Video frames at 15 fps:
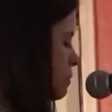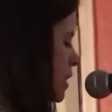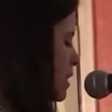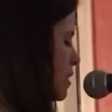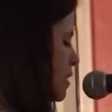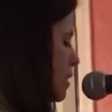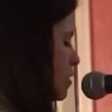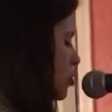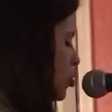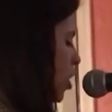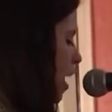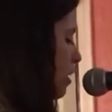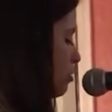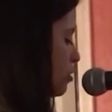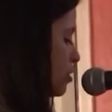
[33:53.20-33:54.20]
me since
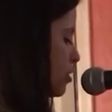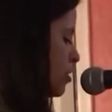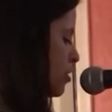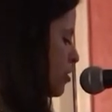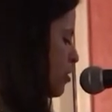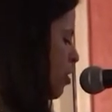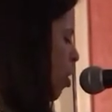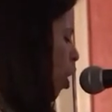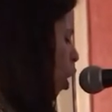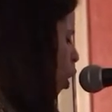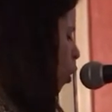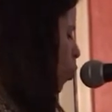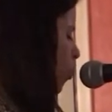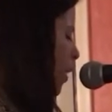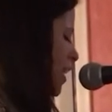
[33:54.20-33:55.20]
childhood,
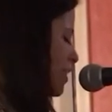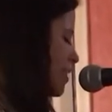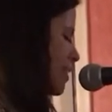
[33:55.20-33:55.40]
always